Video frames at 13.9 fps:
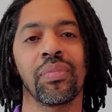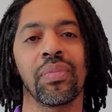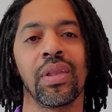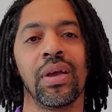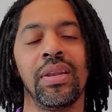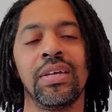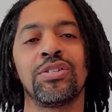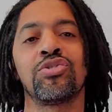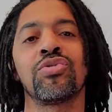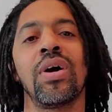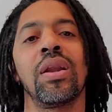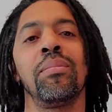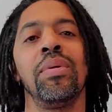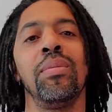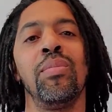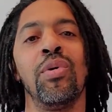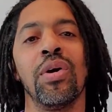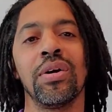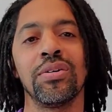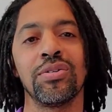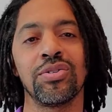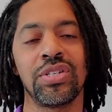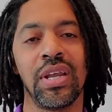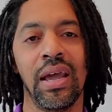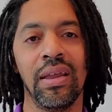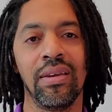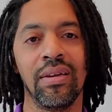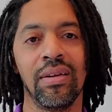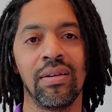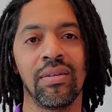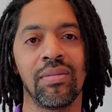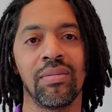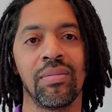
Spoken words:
let's try to be more understanding.